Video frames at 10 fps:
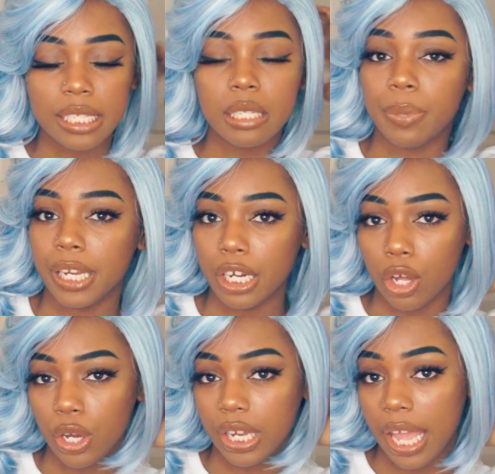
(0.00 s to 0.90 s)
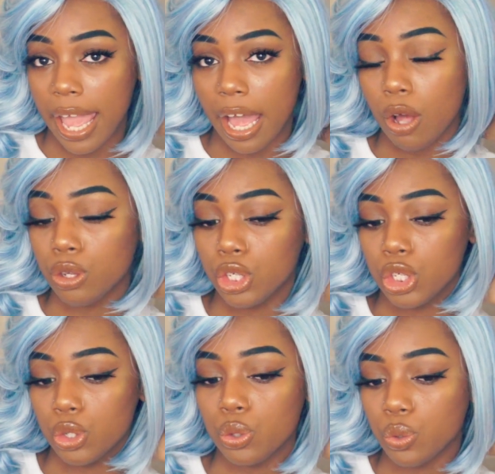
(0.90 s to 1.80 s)
depending on how
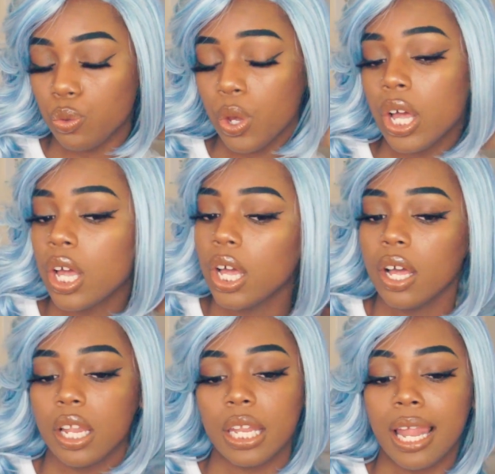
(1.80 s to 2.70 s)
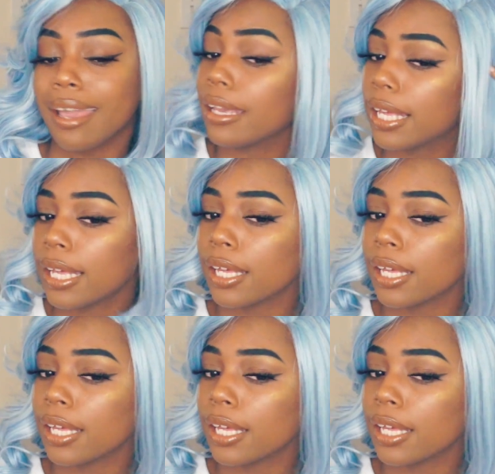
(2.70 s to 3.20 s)
you like